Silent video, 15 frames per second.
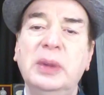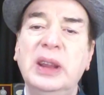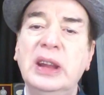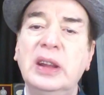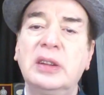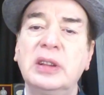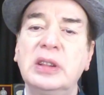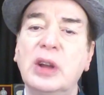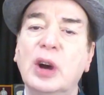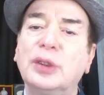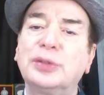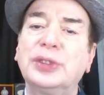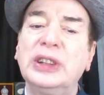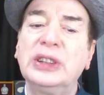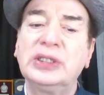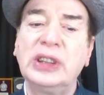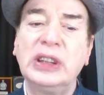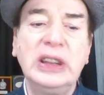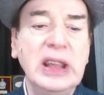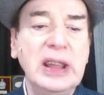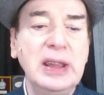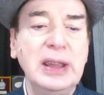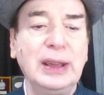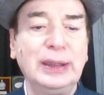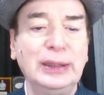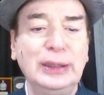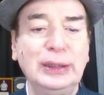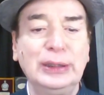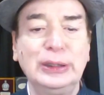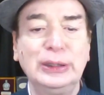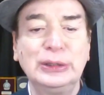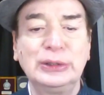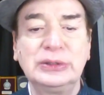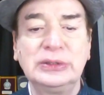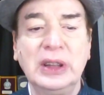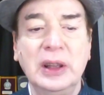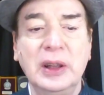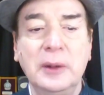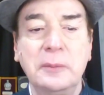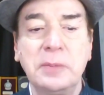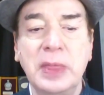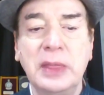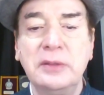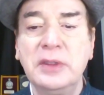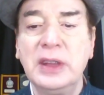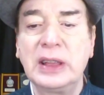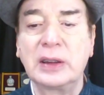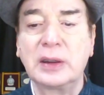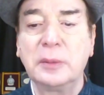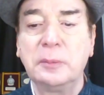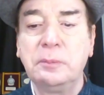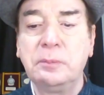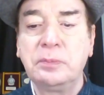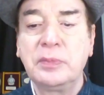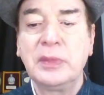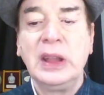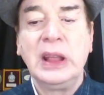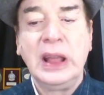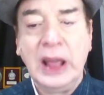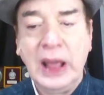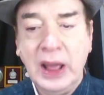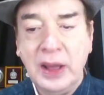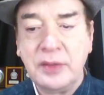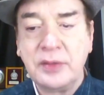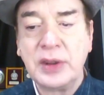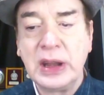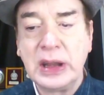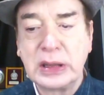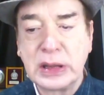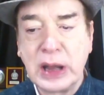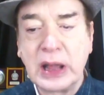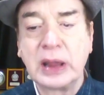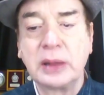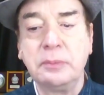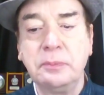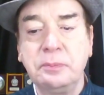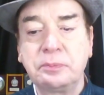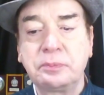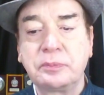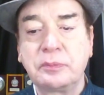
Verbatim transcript: be it in office, any uh, there. Every time.